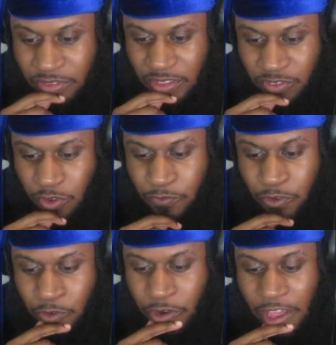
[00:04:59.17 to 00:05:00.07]
Soifon.
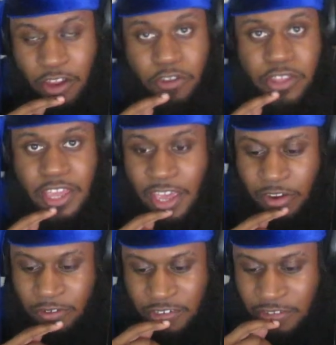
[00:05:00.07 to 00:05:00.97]
phone, I low key had a
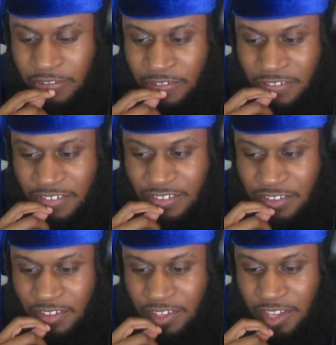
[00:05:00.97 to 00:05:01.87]
crush on her.
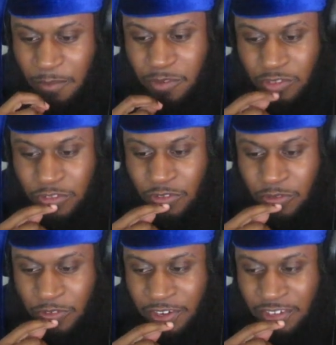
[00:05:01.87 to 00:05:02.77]
I'm into
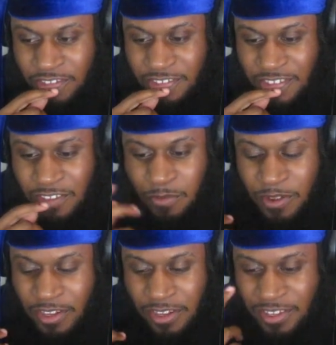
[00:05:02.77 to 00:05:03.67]
tsunderes, that's why.